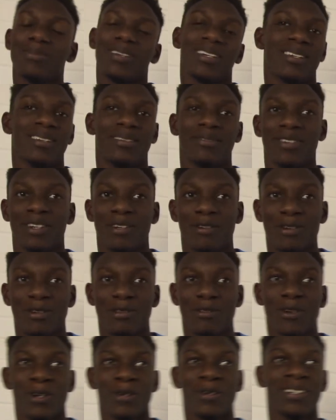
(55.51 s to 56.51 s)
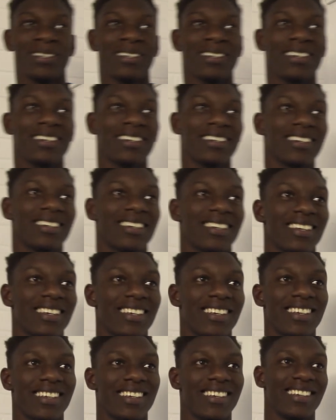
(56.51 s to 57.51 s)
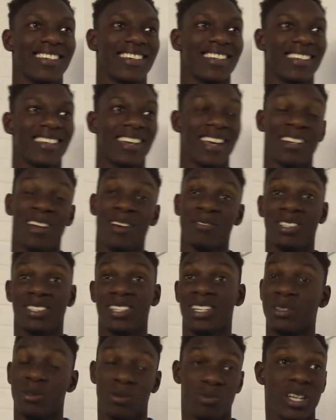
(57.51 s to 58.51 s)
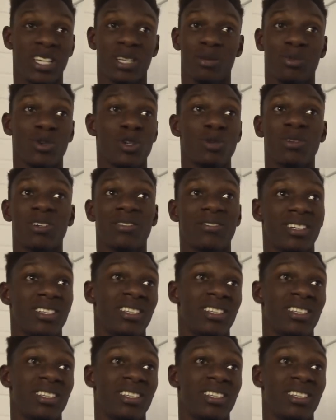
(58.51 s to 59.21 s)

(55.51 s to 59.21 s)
played at Vicarage Road and other stadiums played at Bournemouth,